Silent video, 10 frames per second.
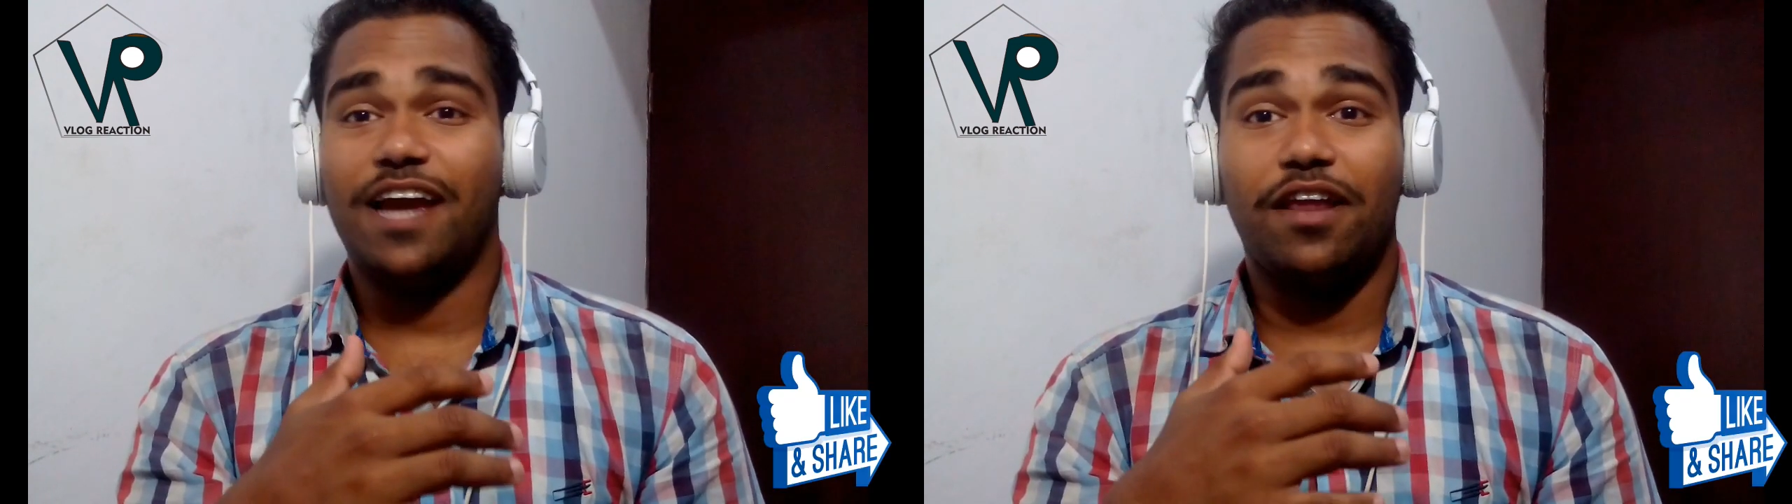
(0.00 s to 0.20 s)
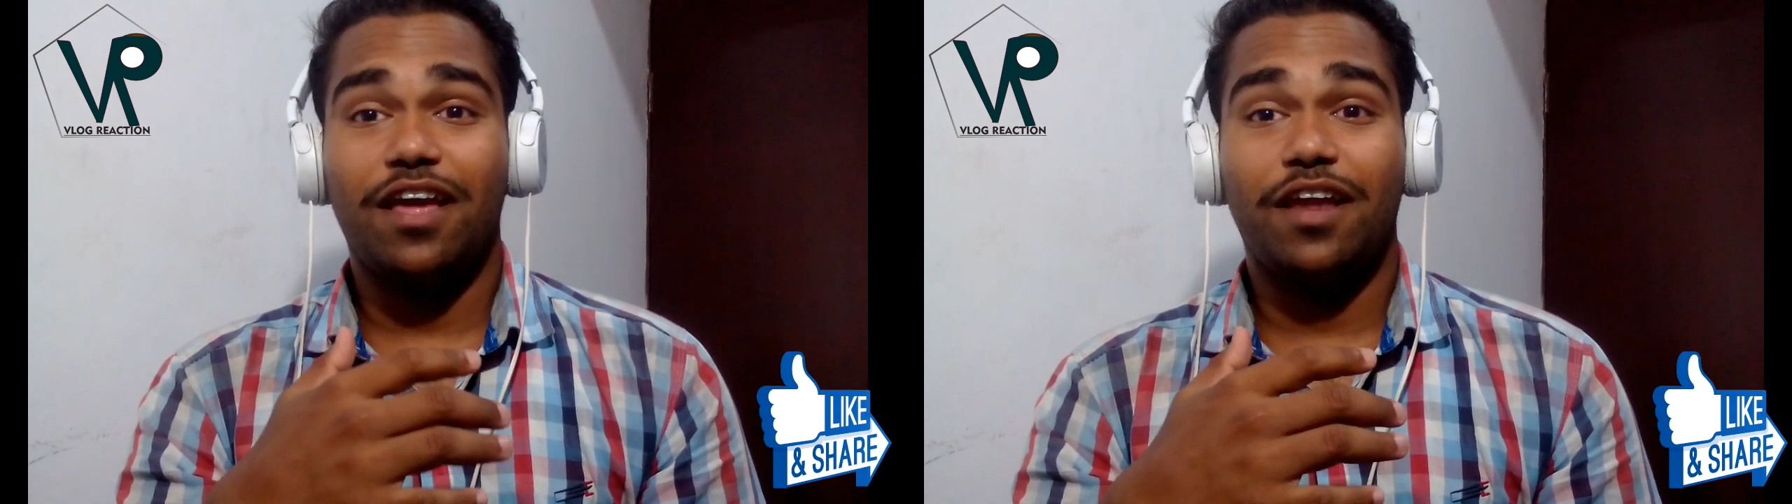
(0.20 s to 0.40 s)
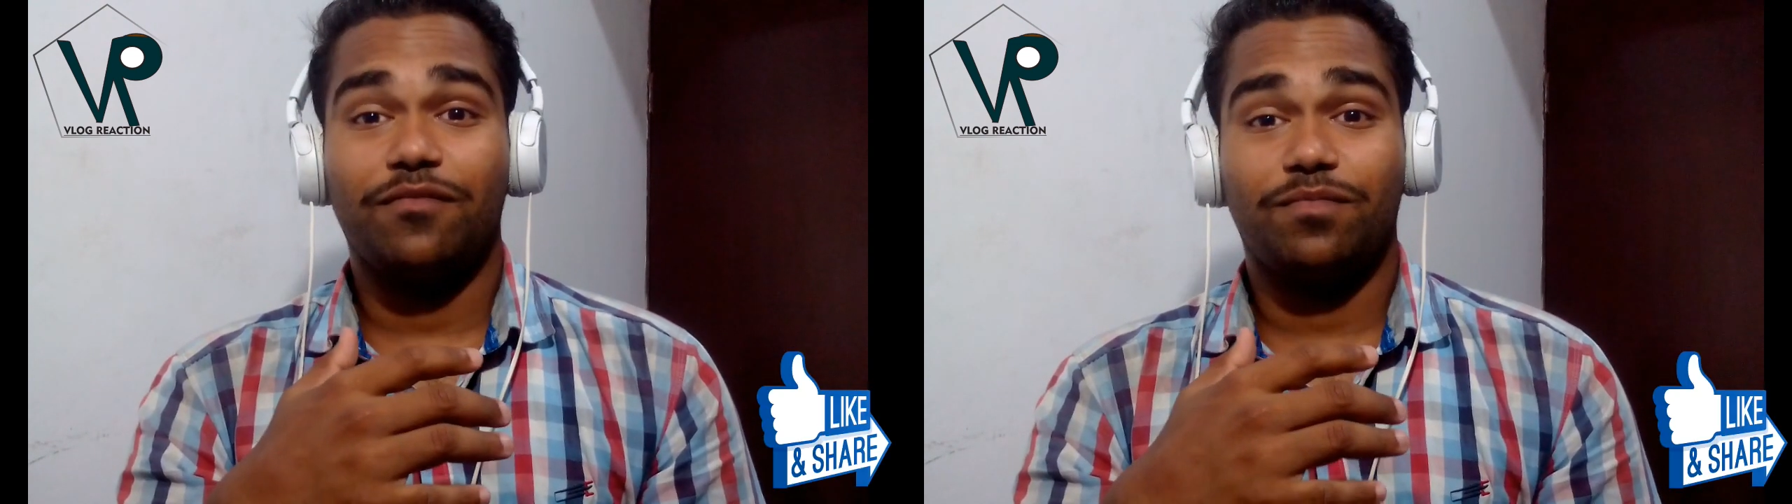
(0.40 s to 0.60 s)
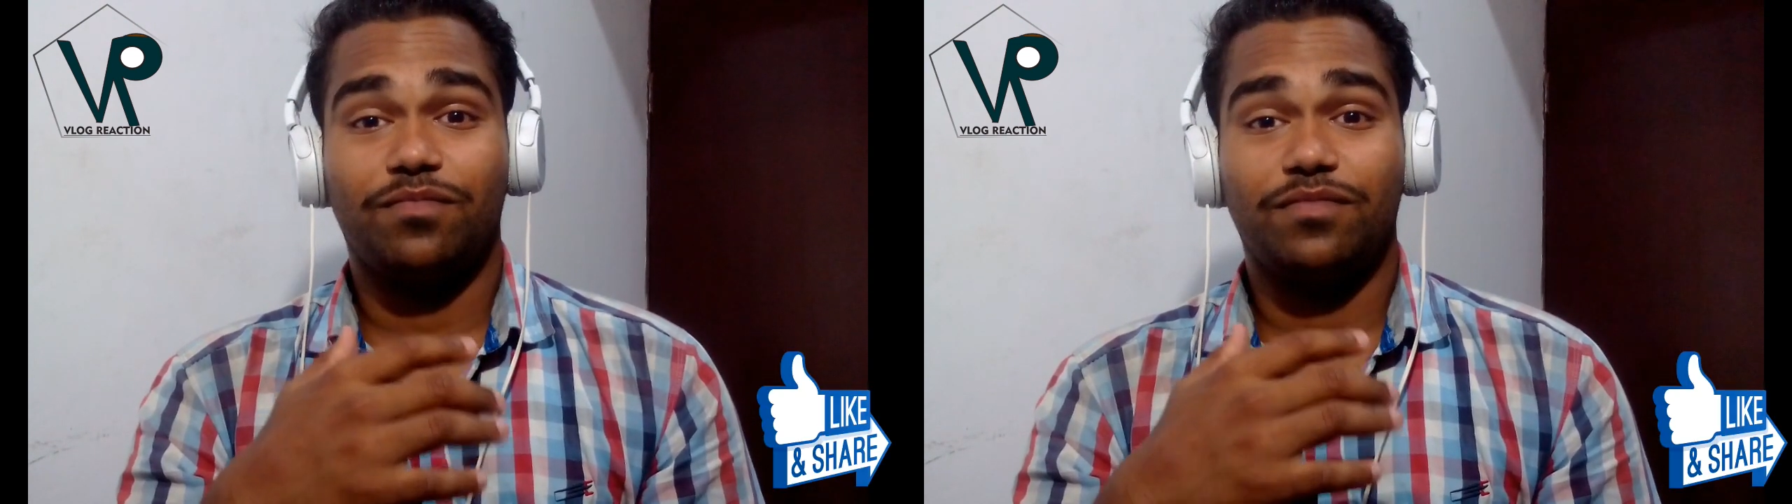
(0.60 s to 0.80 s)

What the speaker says: And